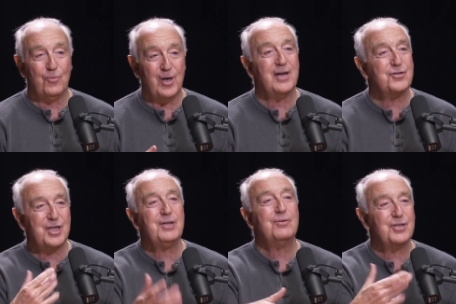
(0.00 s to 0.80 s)
way a
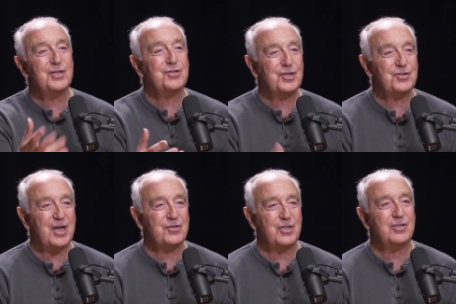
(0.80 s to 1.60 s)
secret to his
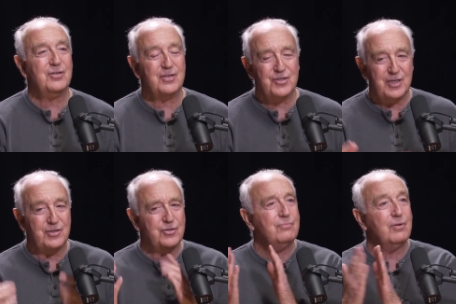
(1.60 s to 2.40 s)
success that you can see
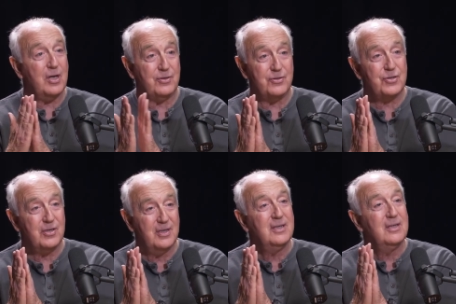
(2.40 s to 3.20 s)
these two brothers
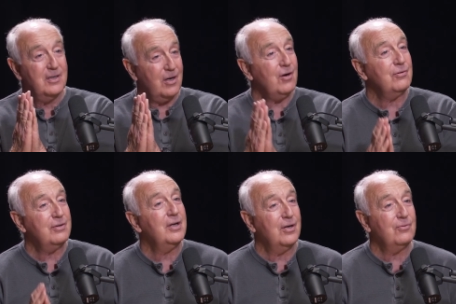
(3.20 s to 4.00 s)
are
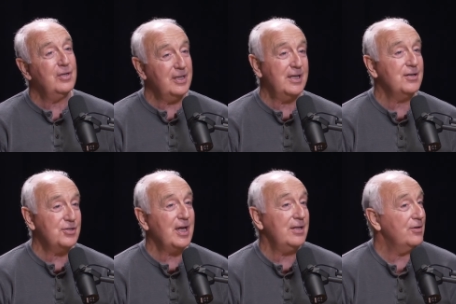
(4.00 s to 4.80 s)
you know really in it
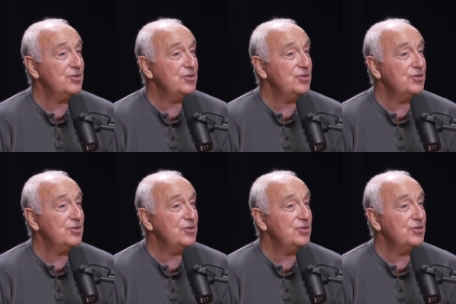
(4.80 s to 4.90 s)
together.